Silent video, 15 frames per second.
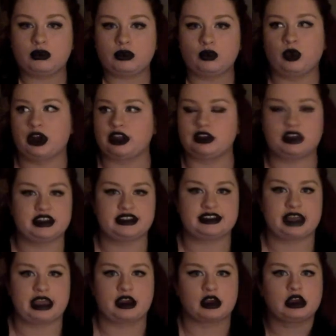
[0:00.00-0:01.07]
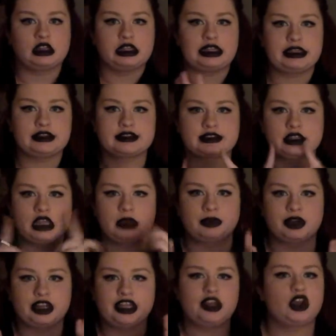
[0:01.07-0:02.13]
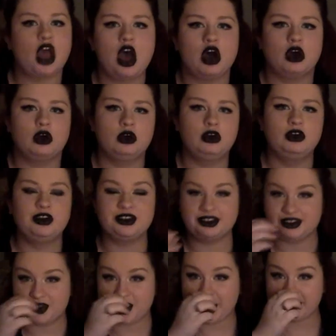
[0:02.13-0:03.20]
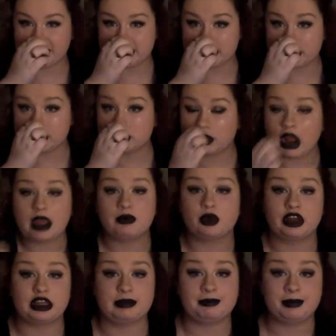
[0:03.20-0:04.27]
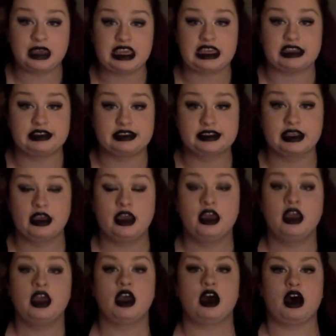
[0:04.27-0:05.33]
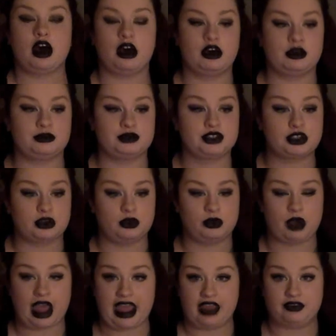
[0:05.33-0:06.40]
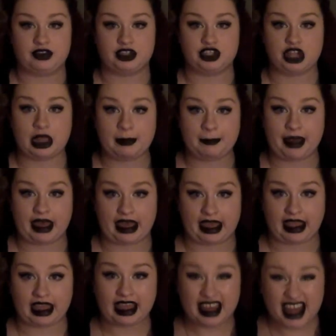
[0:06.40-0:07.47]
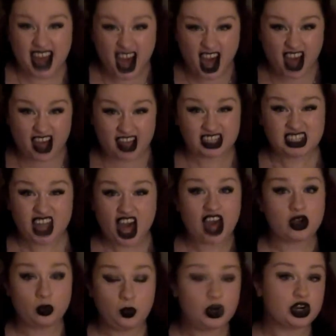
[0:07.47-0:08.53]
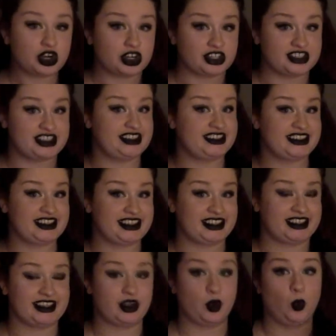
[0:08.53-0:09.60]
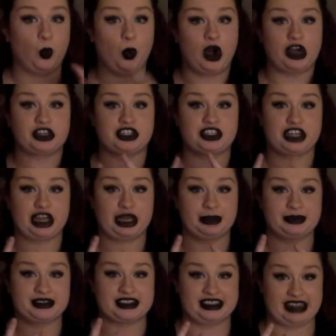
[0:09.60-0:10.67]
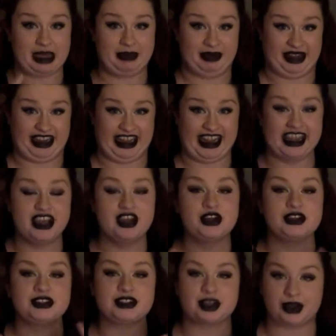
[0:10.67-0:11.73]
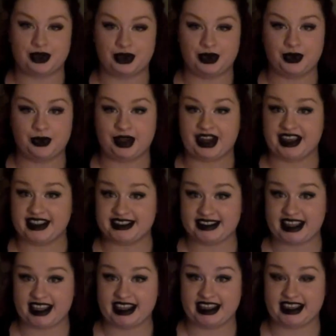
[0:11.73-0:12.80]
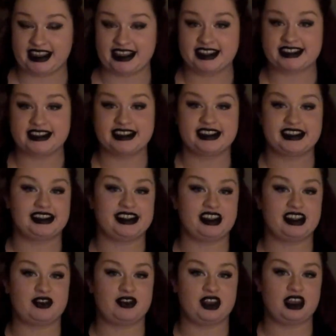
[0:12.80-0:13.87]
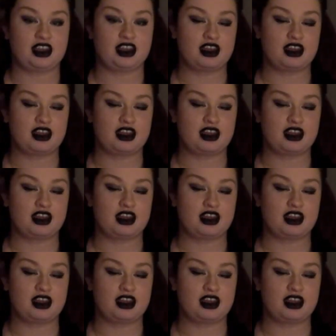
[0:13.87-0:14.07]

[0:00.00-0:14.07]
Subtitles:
what are you gonna say? A clean celebrity? No. You have to describe what it means. So I have to jam pack a lot of words into washed up celebrity. So what I say is living